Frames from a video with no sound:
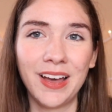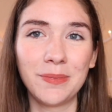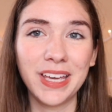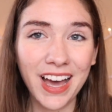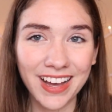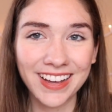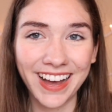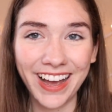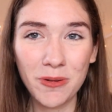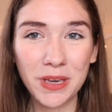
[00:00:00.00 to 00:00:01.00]
But yeah.
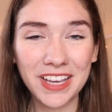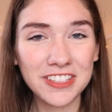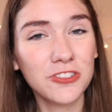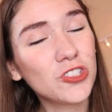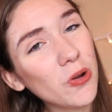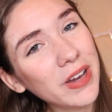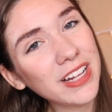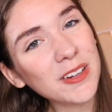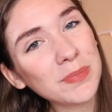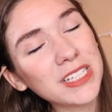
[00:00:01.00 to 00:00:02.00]
I hope you guys
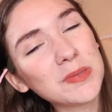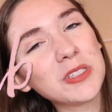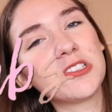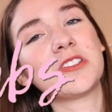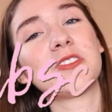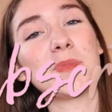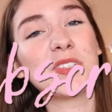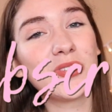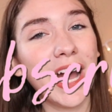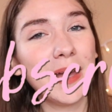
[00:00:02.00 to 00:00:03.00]
enjoyed. Please be sure to
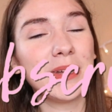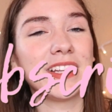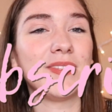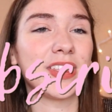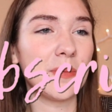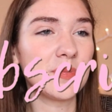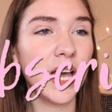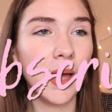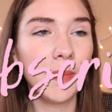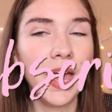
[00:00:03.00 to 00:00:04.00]
subscribe and leave a thumbs
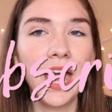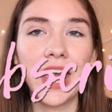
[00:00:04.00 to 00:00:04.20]
up.